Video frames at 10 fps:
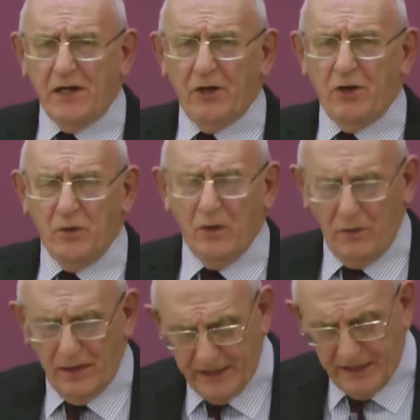whom we're
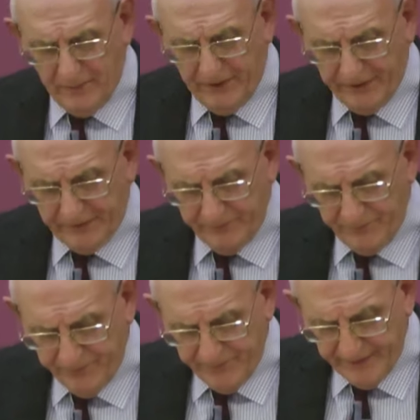reading about.
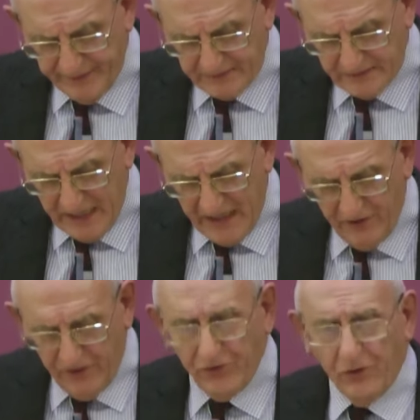And the
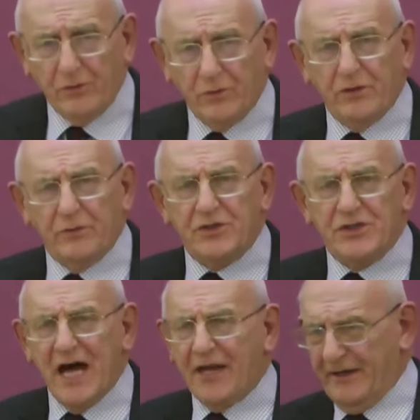third one was
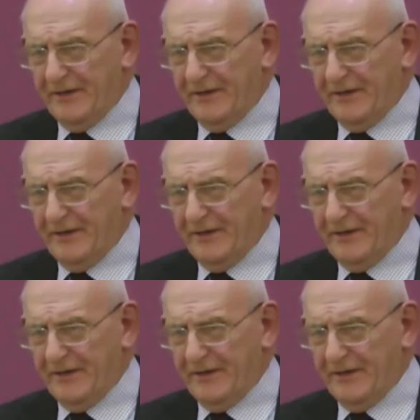Anna.